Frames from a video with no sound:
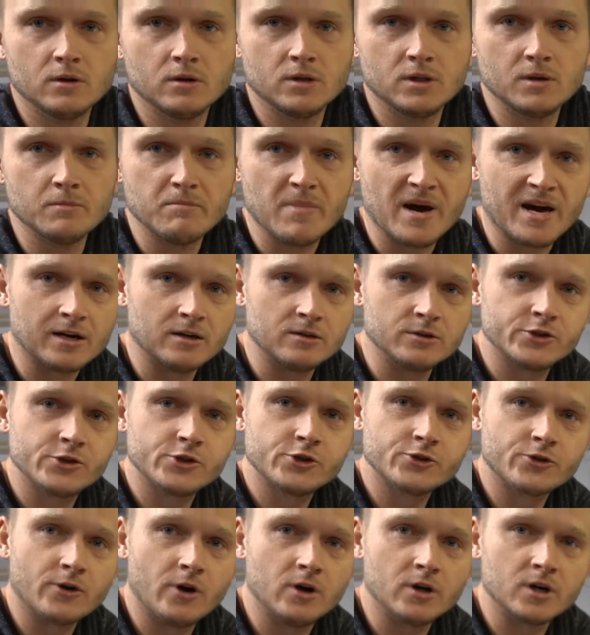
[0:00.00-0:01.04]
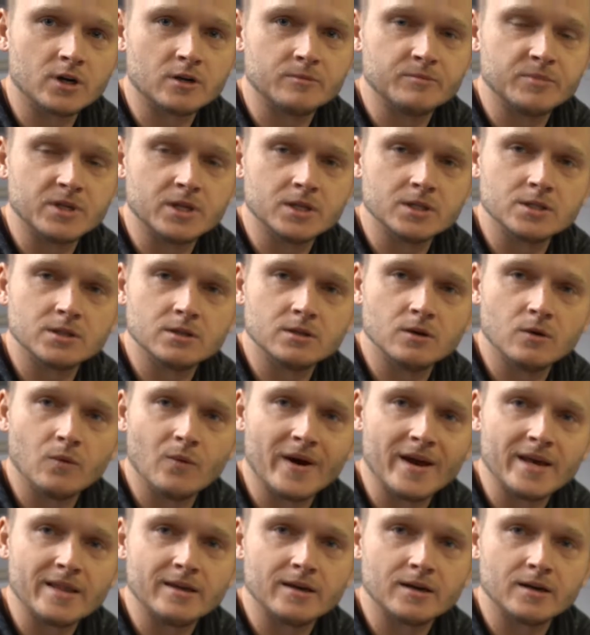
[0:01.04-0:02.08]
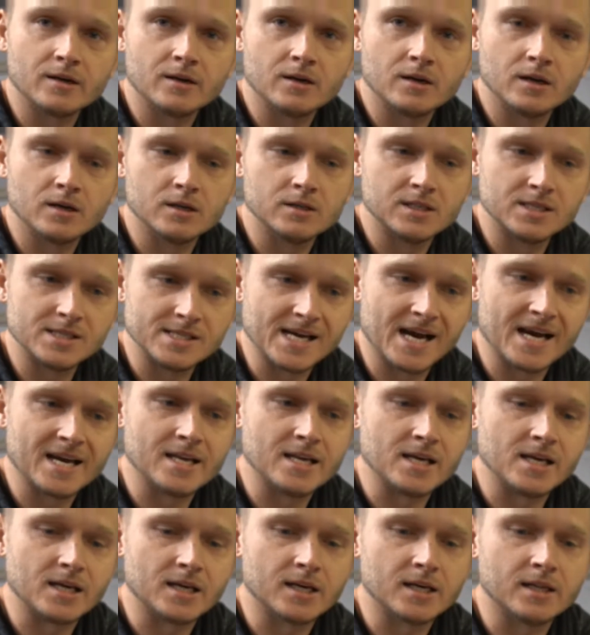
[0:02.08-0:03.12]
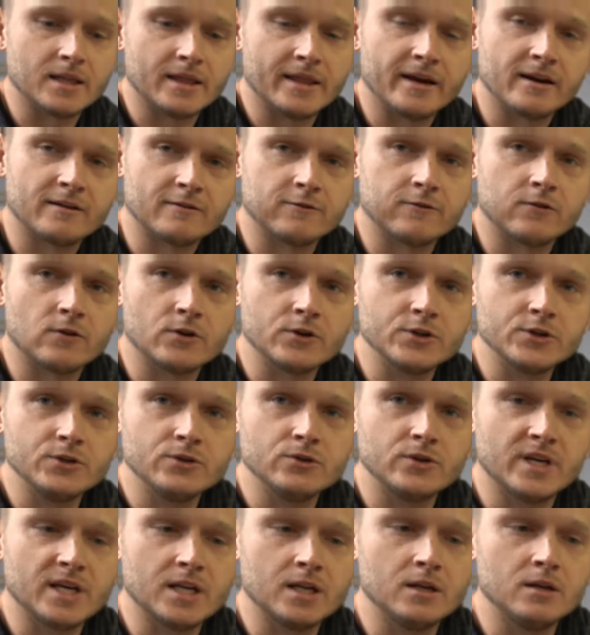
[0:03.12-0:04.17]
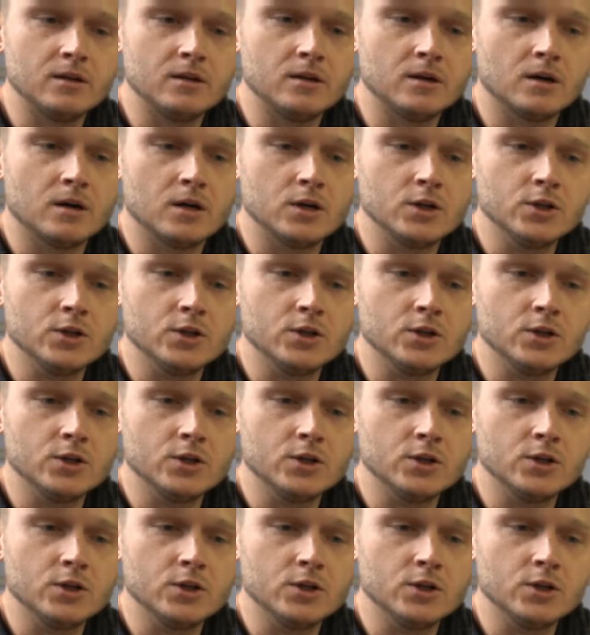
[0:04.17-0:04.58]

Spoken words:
the metal's stronger because of the way they're designing it. Therefore, you can